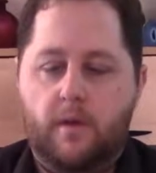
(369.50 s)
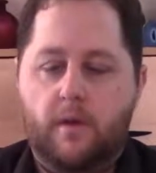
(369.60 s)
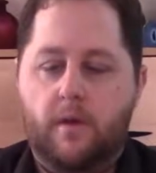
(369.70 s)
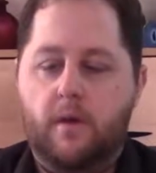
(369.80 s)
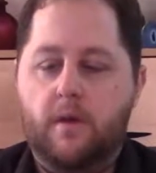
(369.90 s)

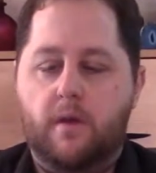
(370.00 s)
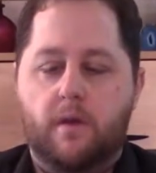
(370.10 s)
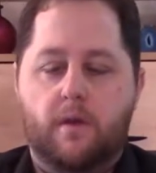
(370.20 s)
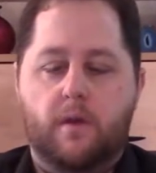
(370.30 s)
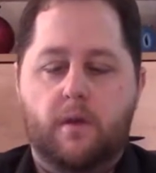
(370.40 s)

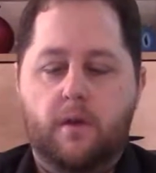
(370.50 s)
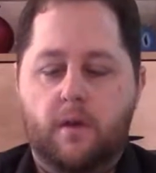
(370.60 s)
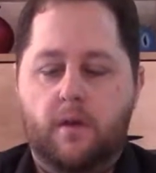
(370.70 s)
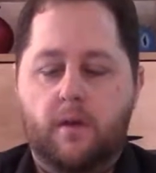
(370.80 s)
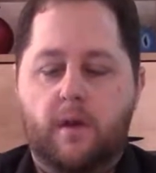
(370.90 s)

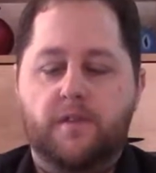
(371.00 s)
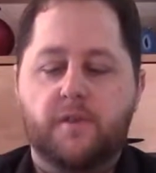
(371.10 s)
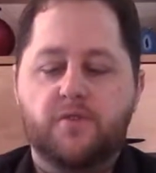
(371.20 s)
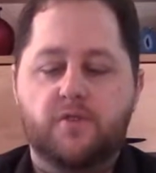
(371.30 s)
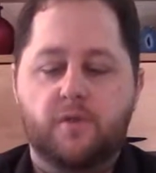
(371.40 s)
I see
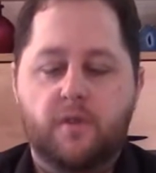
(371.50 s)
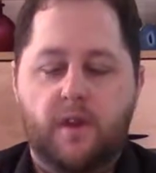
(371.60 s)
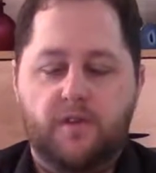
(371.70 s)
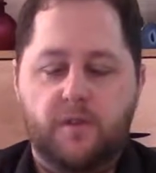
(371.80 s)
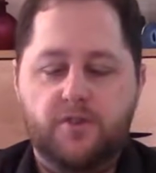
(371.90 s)
what you're doing. I
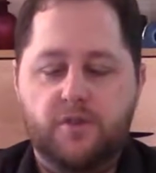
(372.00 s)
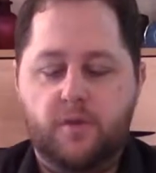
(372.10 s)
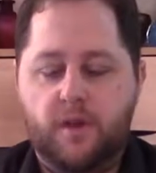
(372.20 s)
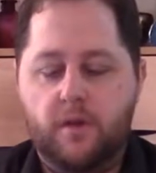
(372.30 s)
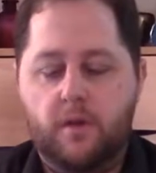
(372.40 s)
see what you're doing
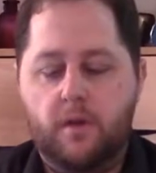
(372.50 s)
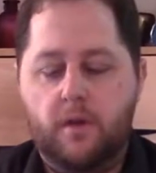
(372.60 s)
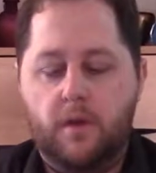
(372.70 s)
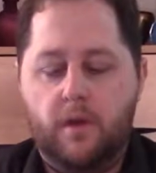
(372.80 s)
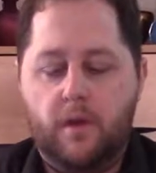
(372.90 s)
here.
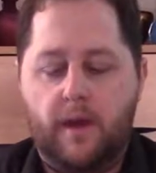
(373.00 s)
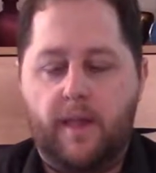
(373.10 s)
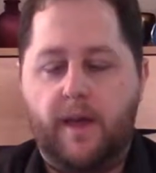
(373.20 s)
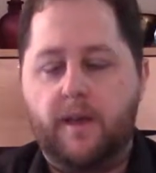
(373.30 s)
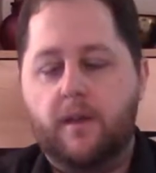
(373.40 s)
I
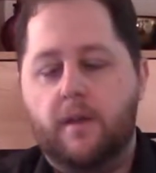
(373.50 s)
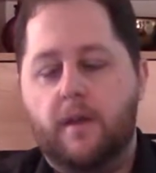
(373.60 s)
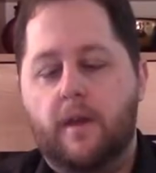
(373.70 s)
like it.